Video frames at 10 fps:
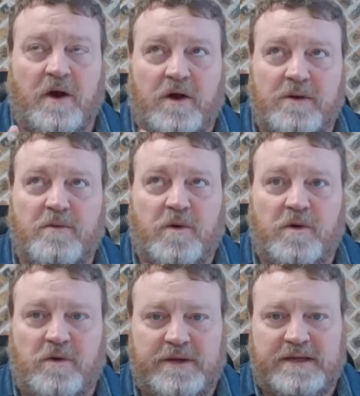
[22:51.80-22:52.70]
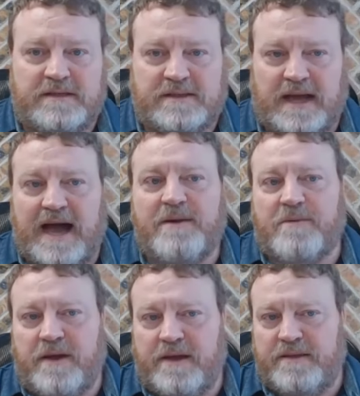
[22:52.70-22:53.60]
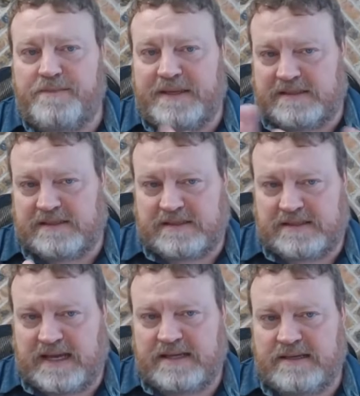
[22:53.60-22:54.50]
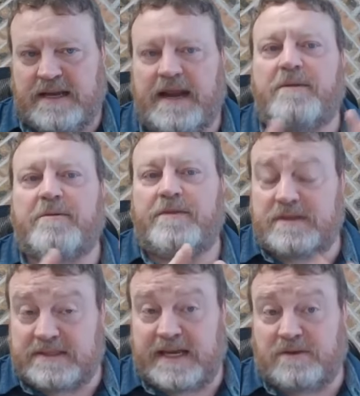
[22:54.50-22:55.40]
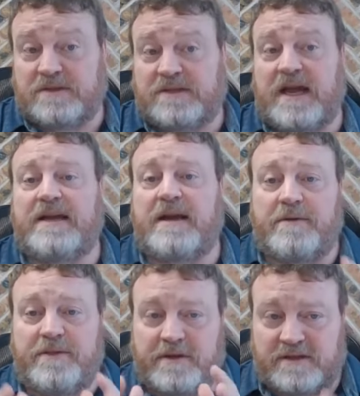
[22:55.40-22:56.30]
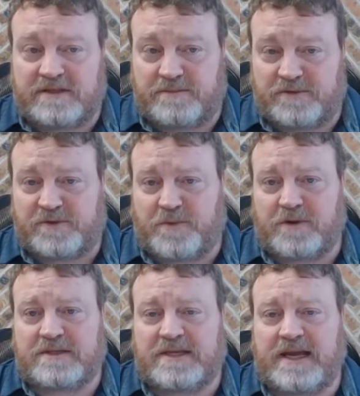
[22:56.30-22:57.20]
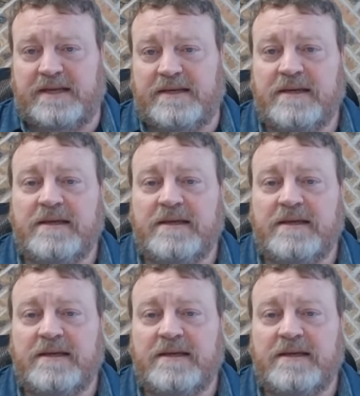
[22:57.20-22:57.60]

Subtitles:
Our world is I run the business side and I run the sales side and I run the customer support side.